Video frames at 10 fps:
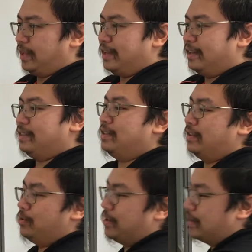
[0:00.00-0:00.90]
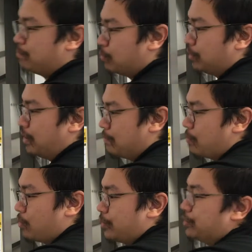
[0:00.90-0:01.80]
And you can put in
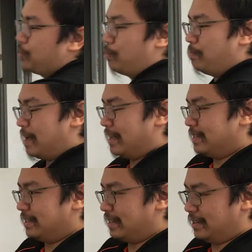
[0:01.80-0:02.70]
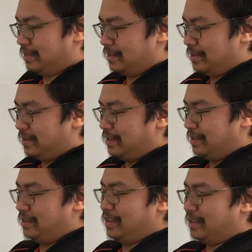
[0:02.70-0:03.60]
more soap as
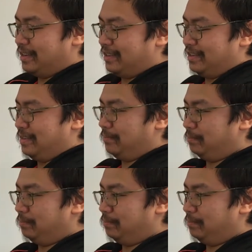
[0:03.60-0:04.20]
needed.